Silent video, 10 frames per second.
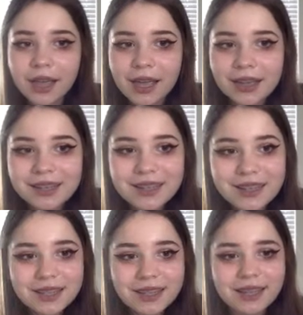And
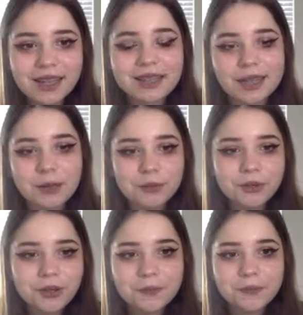here's an
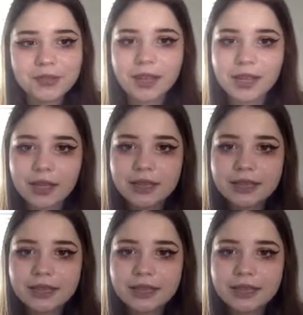example. And